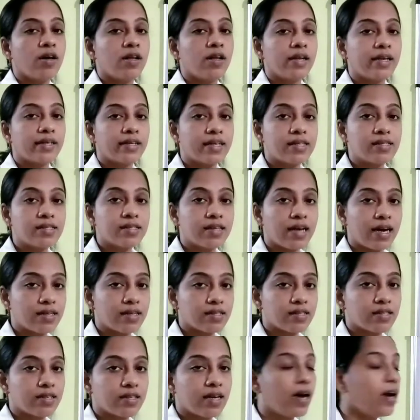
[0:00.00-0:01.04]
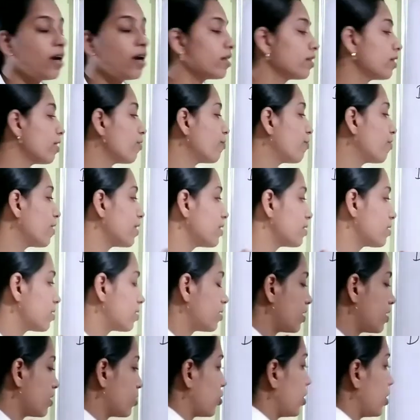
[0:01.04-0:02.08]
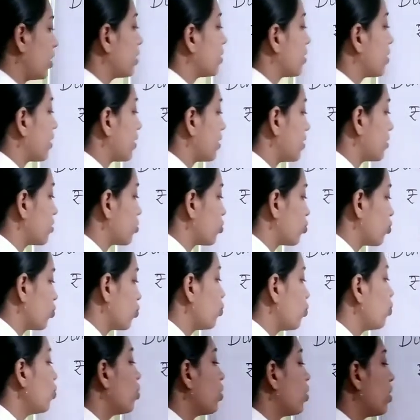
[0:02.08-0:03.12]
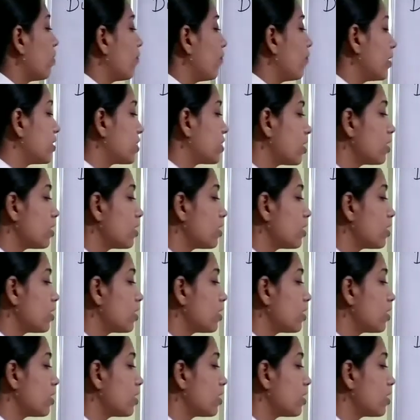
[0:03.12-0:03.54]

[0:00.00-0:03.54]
Let us consider the first digit, that is 2, which